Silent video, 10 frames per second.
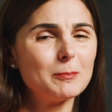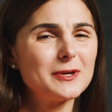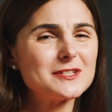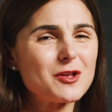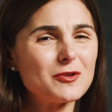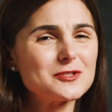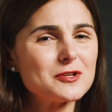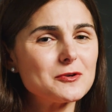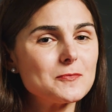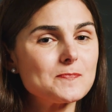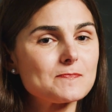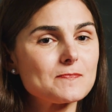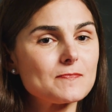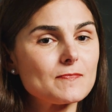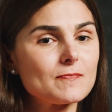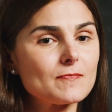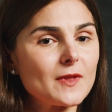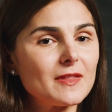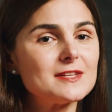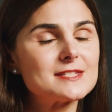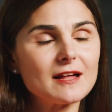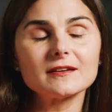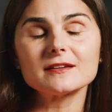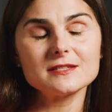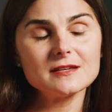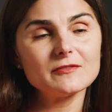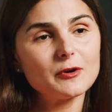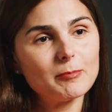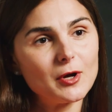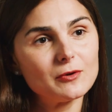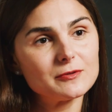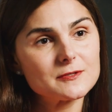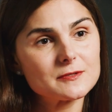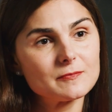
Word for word: but it's also the delicacy of her pose